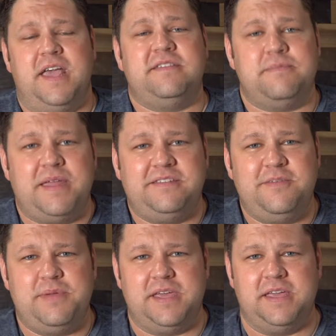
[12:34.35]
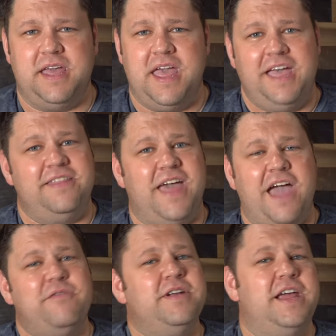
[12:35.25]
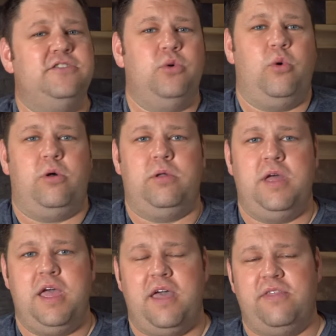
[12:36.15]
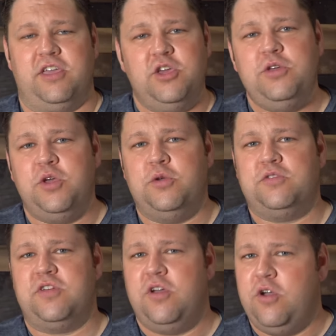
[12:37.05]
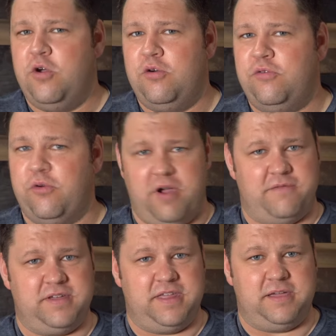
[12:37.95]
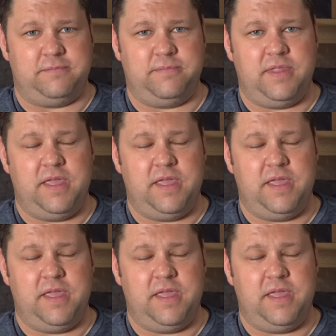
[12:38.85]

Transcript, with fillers: It's meant to be the everyday tool that you use for everything.